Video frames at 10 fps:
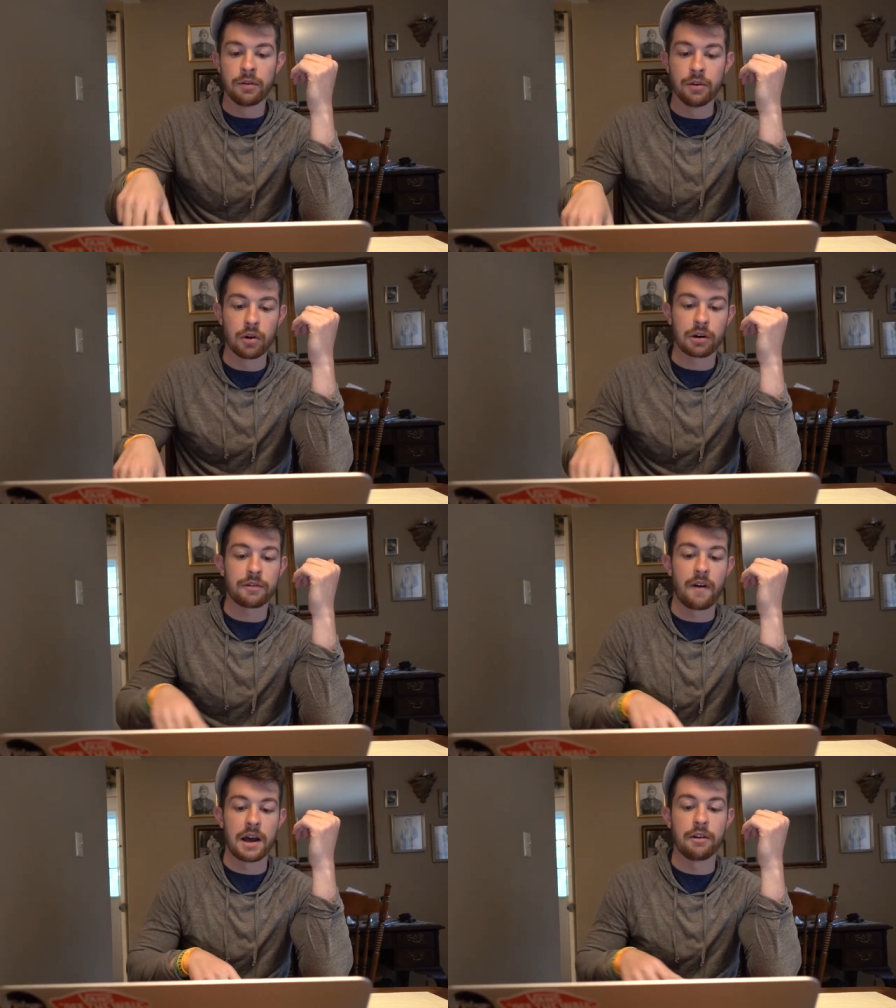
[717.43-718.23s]
New
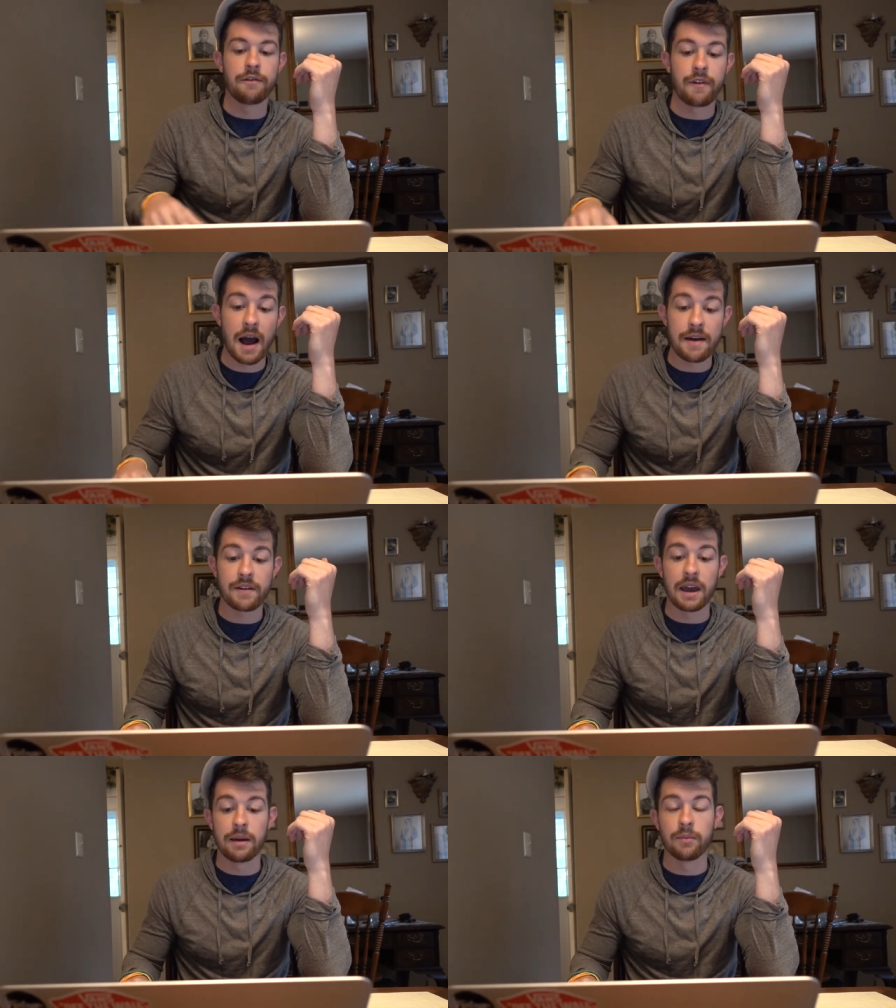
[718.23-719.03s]
York's final
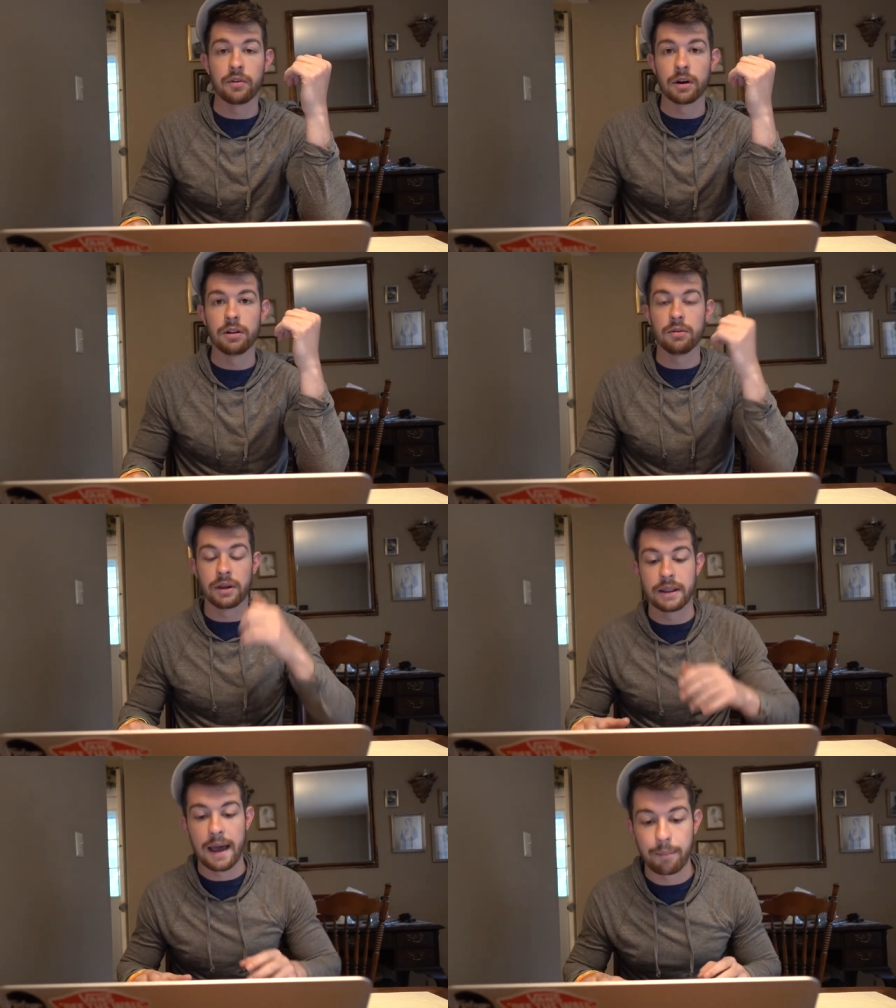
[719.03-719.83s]
five games,
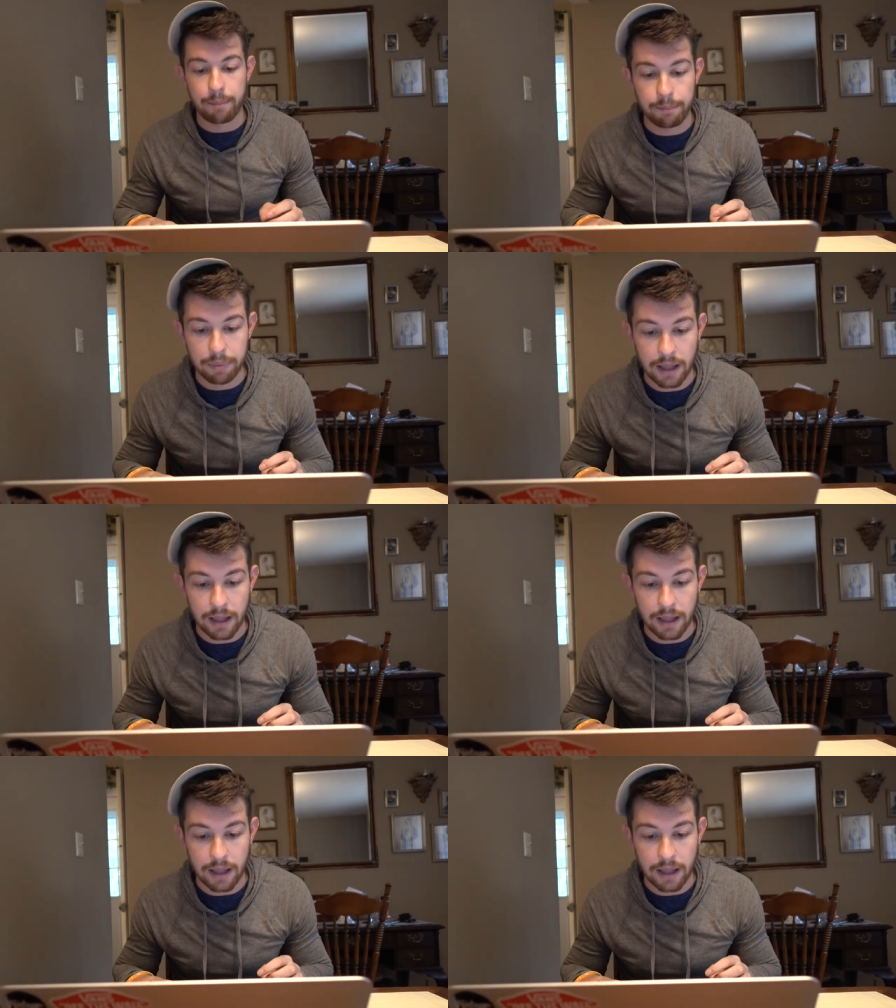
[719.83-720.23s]
including that